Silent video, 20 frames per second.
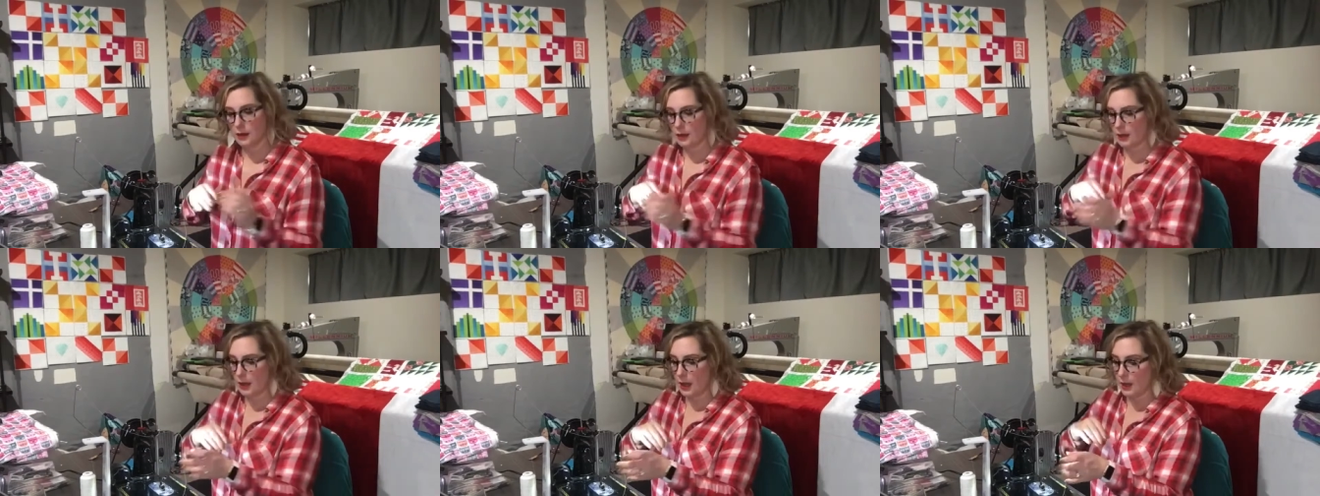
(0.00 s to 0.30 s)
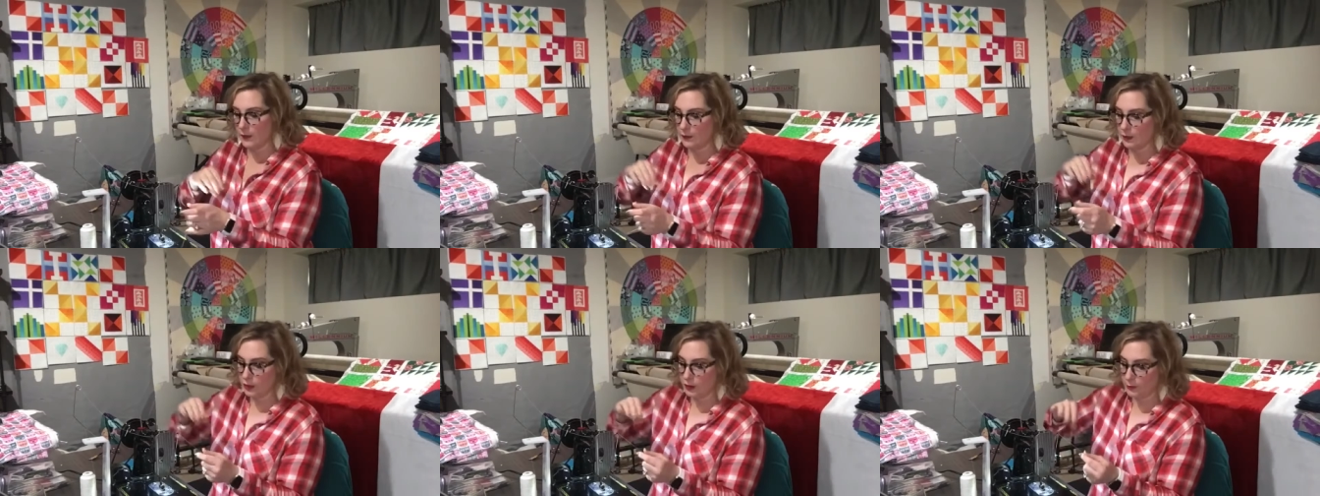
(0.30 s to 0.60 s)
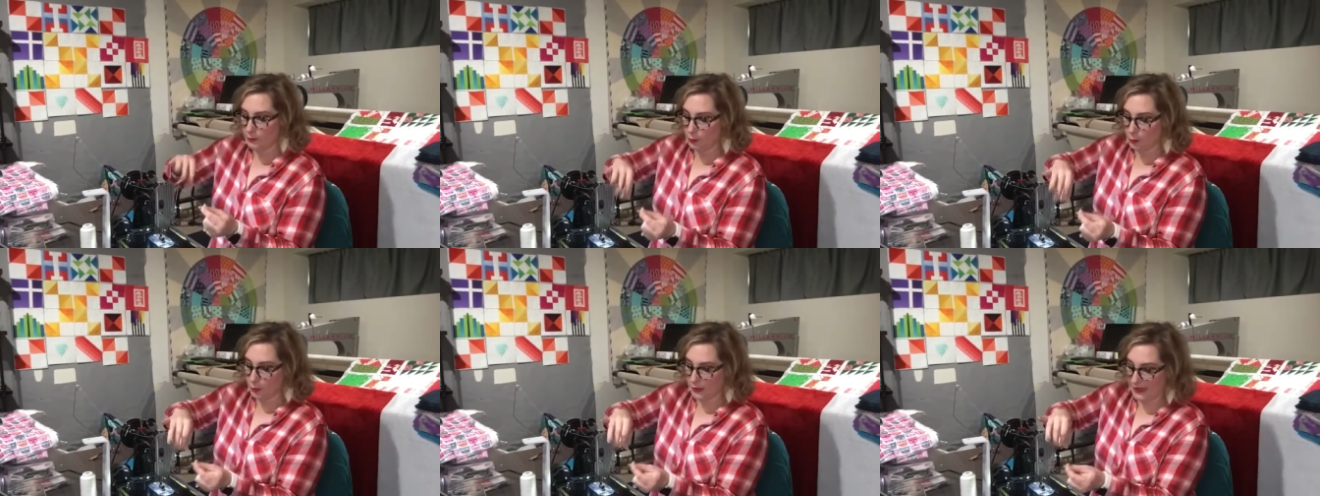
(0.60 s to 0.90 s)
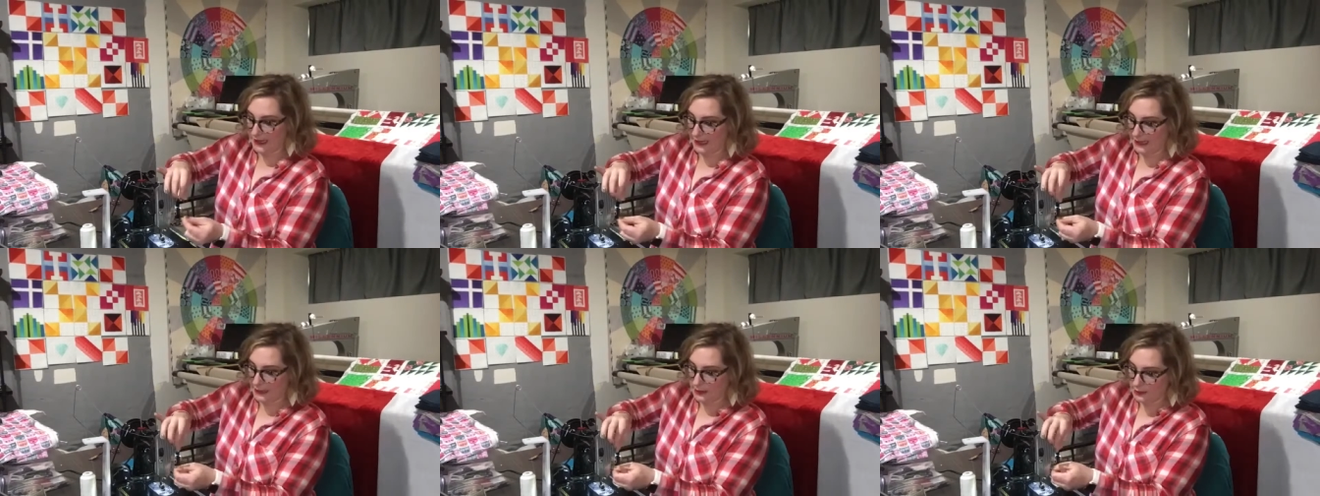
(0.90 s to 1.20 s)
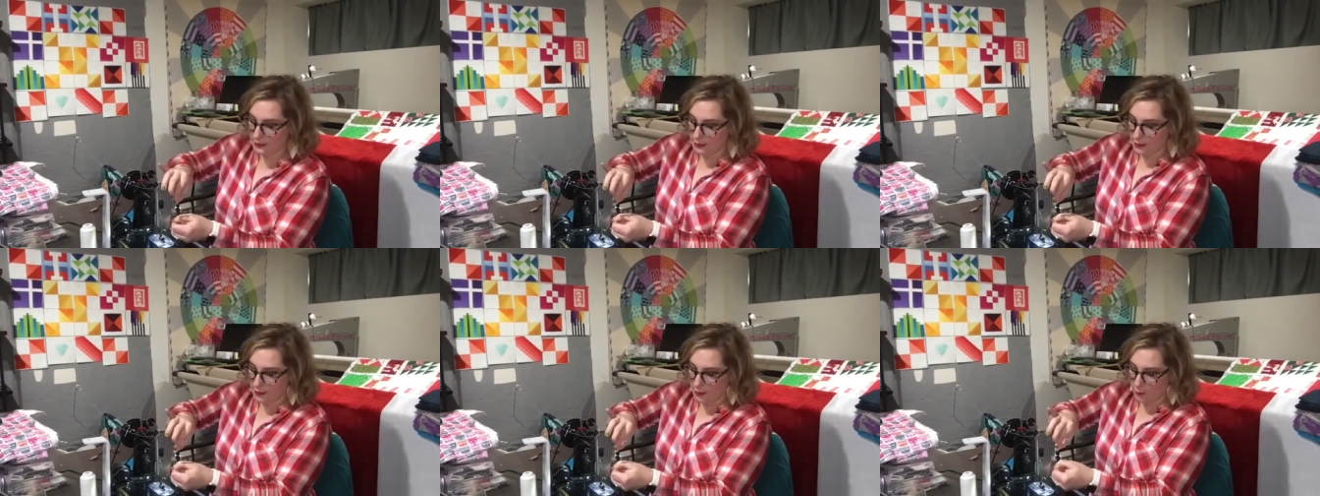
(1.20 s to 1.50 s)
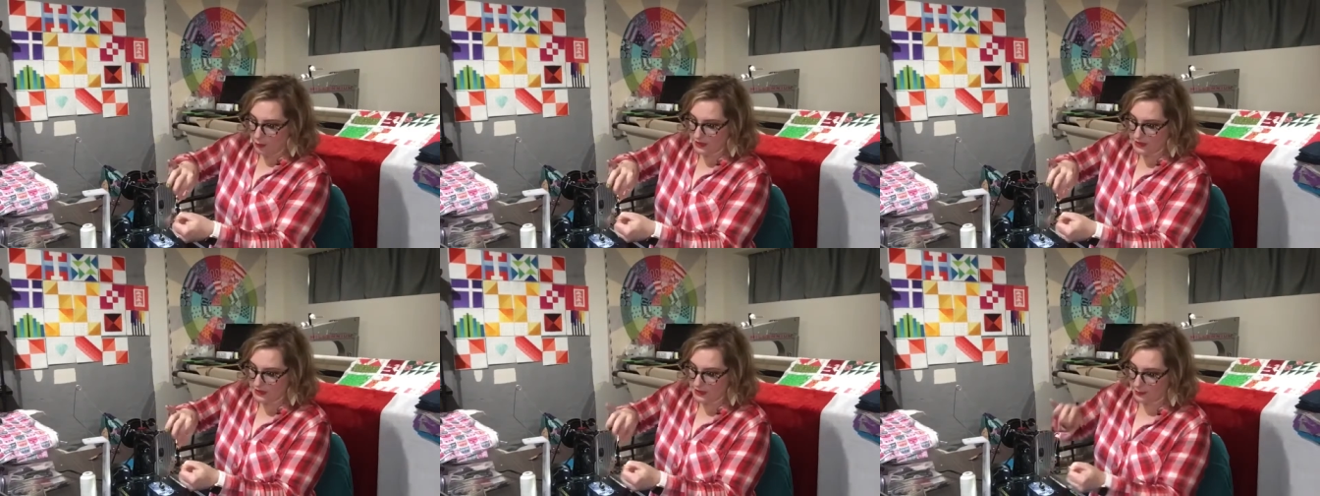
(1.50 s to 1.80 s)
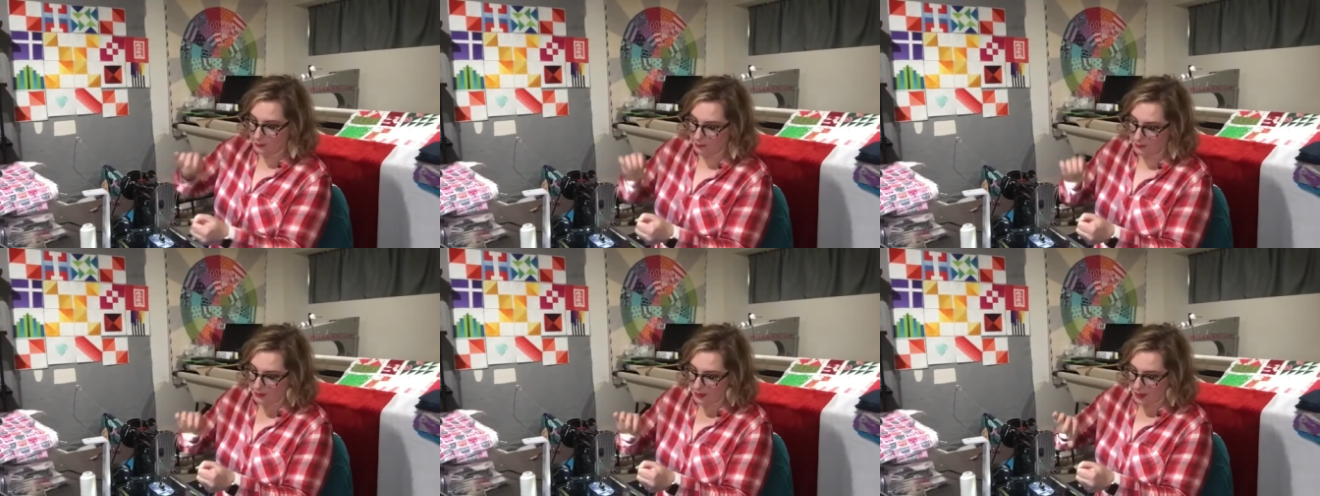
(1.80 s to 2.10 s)
covered brie with
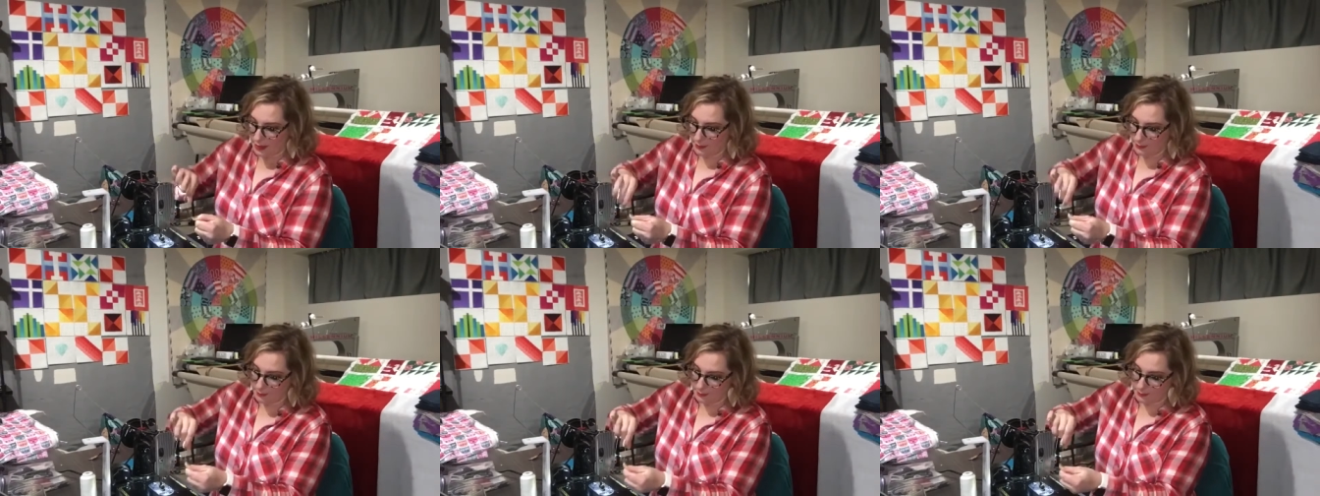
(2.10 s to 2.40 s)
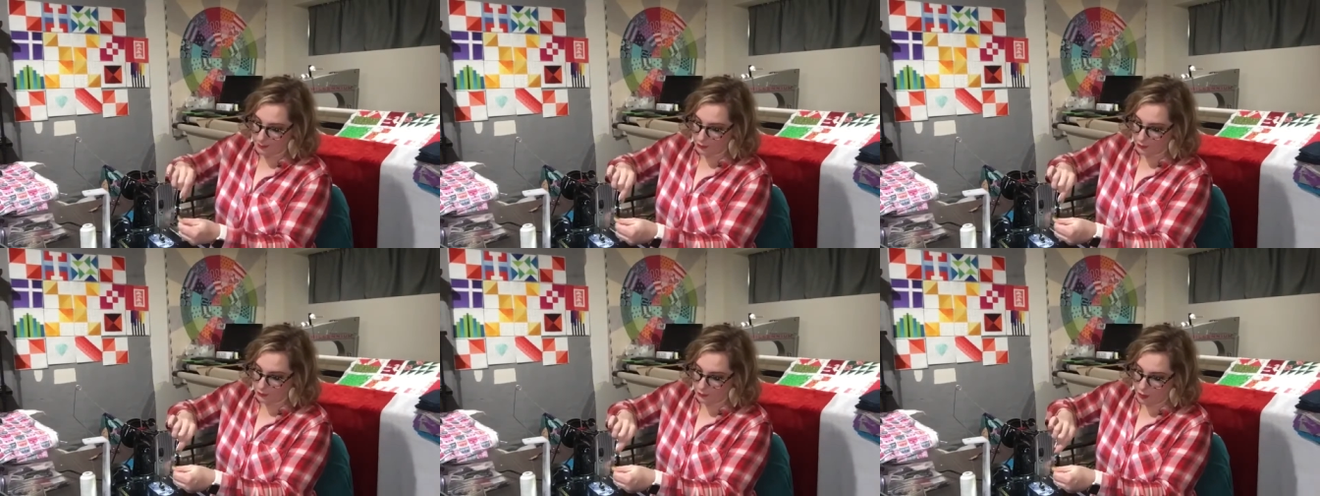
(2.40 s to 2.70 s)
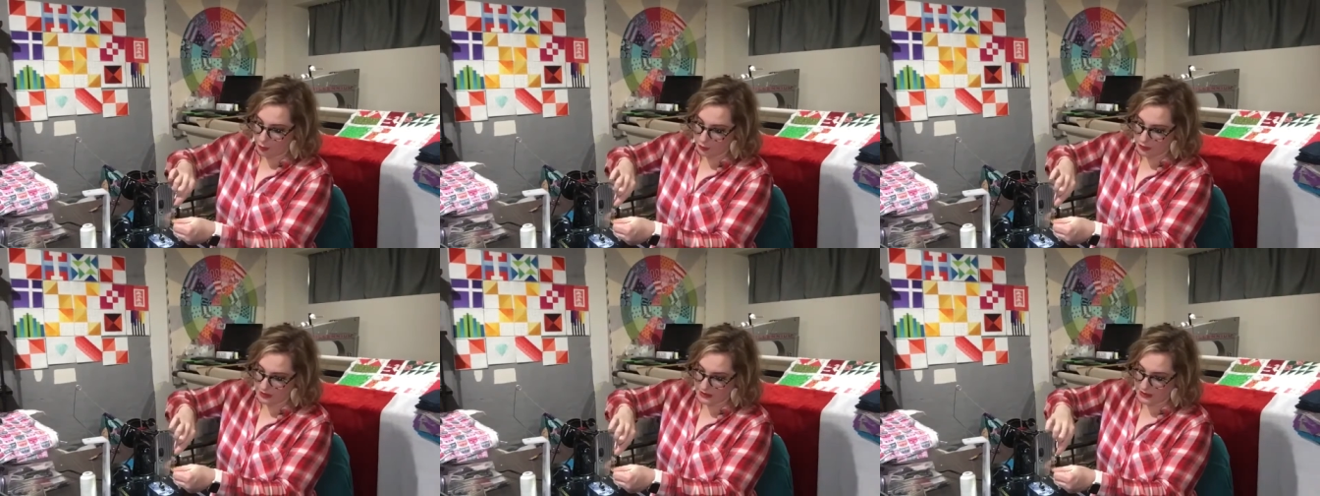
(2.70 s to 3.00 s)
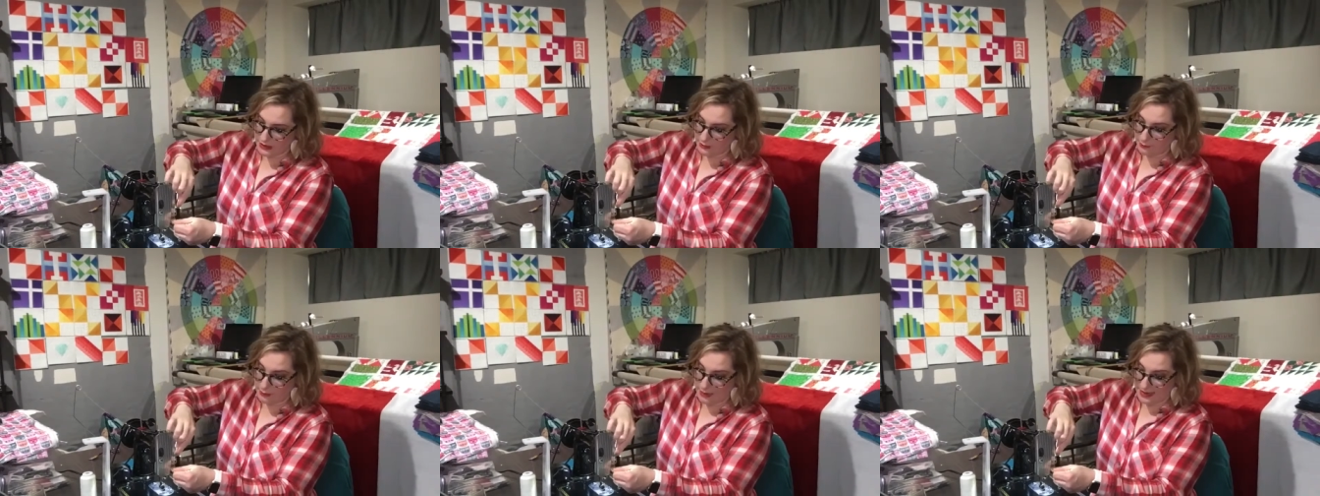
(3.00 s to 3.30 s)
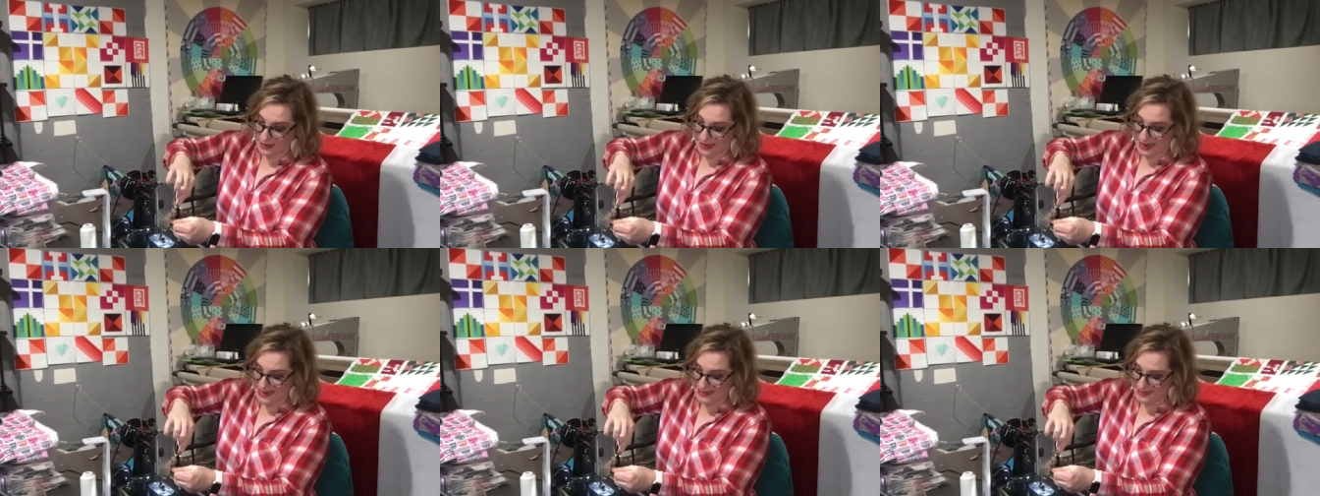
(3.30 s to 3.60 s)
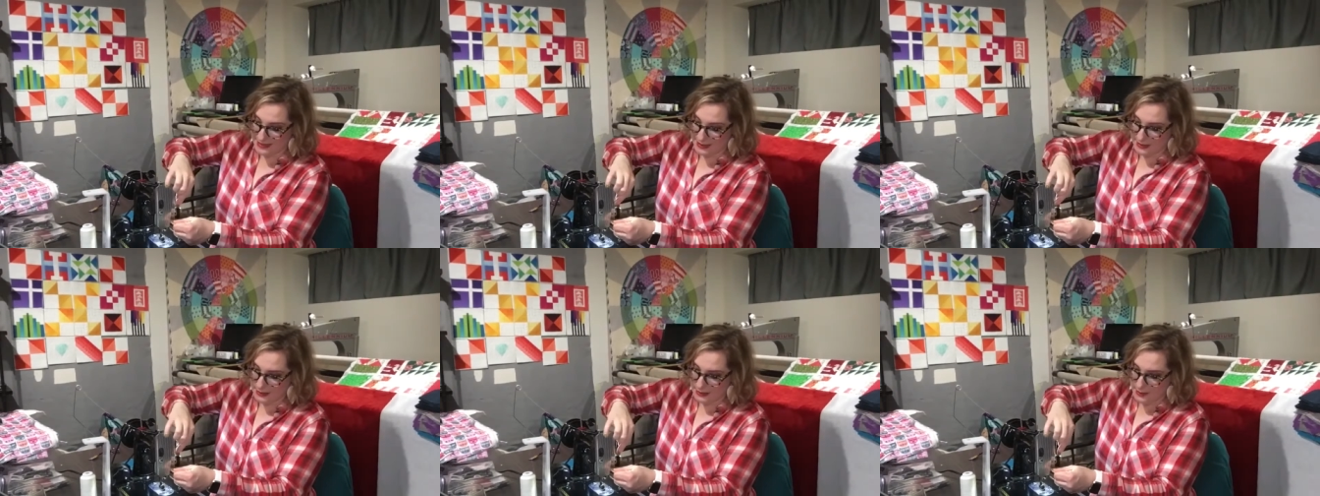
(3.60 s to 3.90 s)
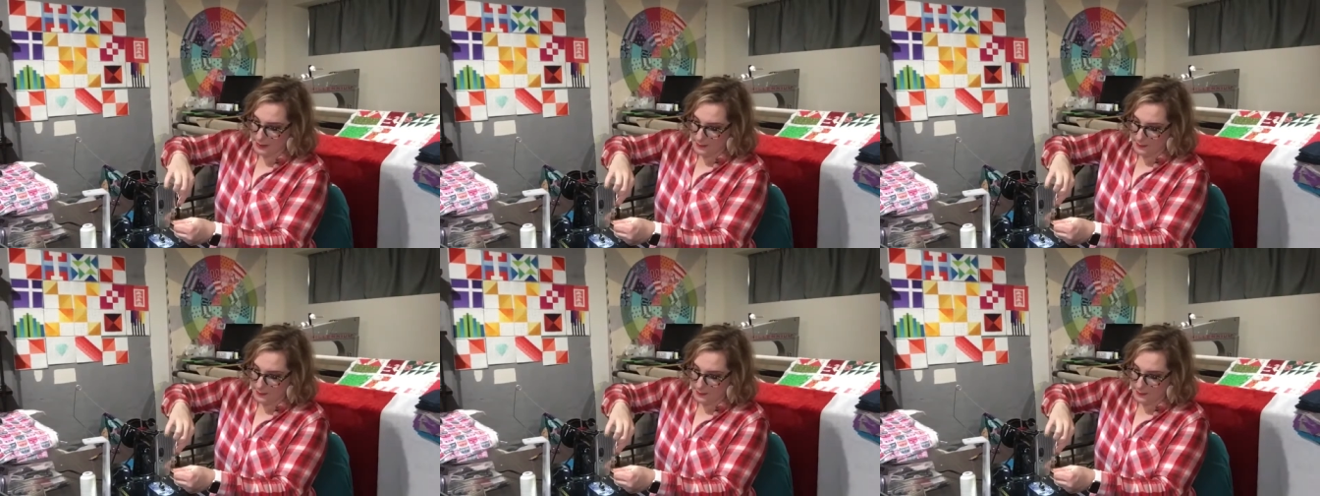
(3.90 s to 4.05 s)
some roasted baguettes.